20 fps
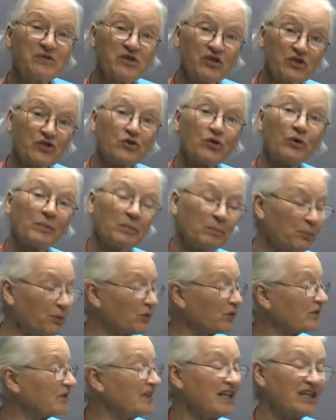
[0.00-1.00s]
are so
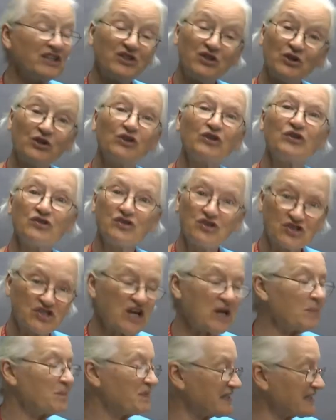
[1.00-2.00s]
important, and you learn
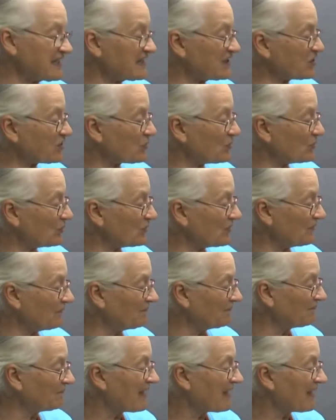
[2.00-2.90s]
shapes in school.